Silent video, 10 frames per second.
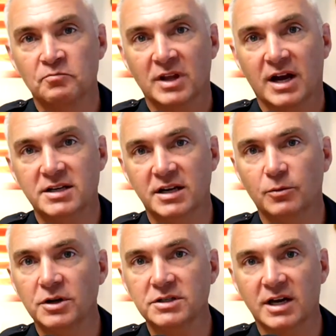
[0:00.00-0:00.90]
I did it
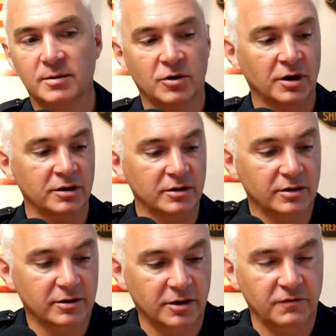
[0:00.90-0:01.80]
one time on
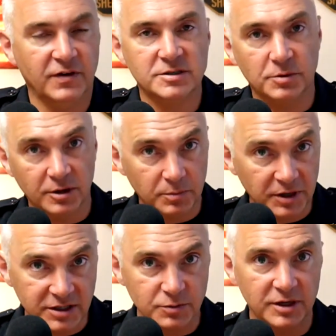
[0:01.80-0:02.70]
Facebook
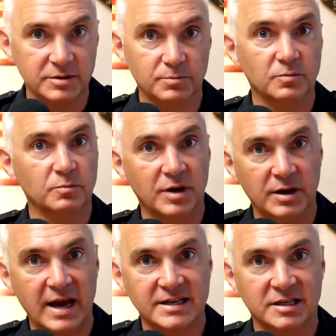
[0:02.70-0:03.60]
because we had been
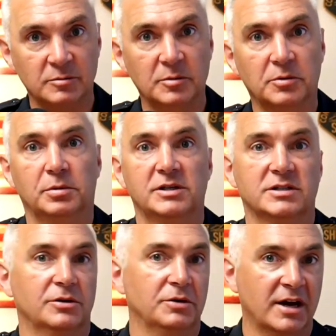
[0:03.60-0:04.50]
asking people, please
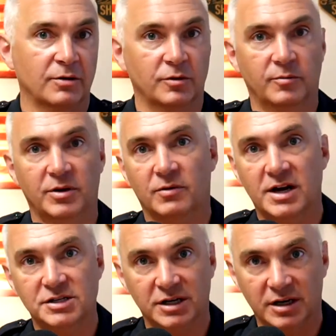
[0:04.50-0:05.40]
slow down. We've been
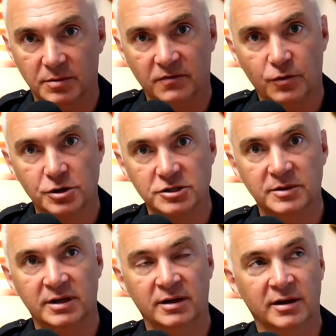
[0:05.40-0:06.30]
ratcheting up
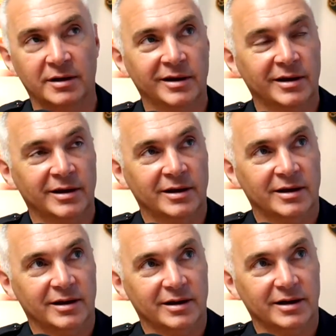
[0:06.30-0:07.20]
enforcement.
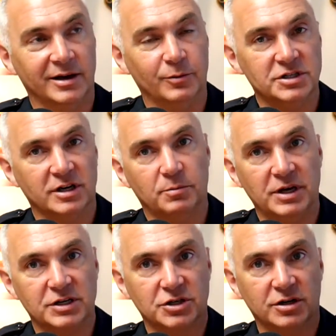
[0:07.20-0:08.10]
And we took a
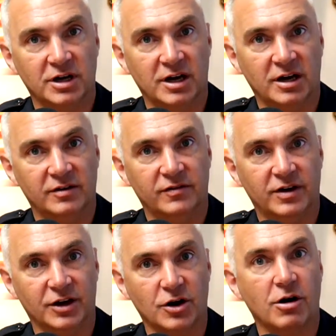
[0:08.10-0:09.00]
picture of
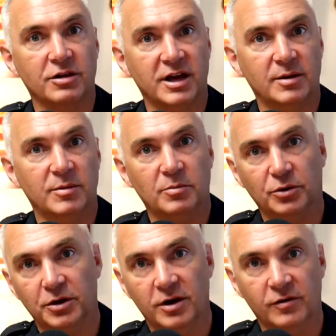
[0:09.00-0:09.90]
a car that had been
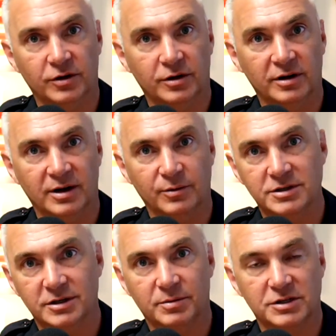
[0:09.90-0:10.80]
pulled over, and we
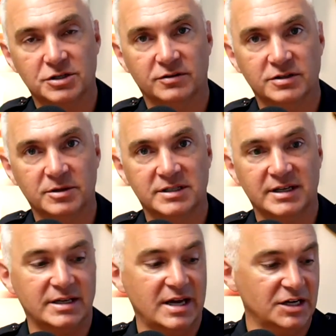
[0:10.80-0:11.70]
took a picture of some of the
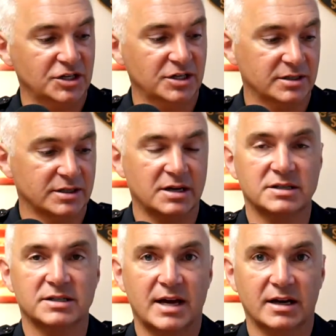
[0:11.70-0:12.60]
citations kind of
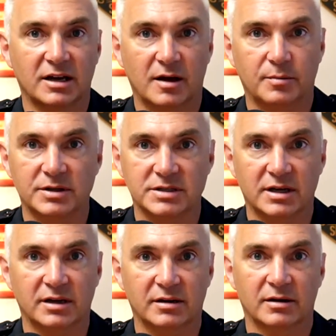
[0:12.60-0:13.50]
stacked up, and
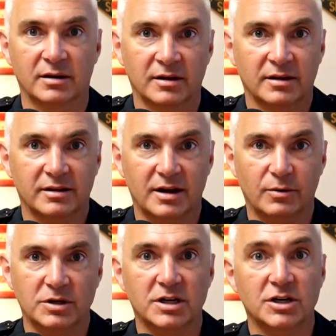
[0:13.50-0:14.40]
saying that
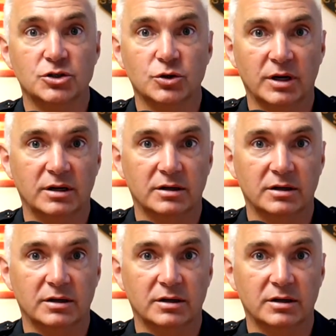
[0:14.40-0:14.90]
we did a joint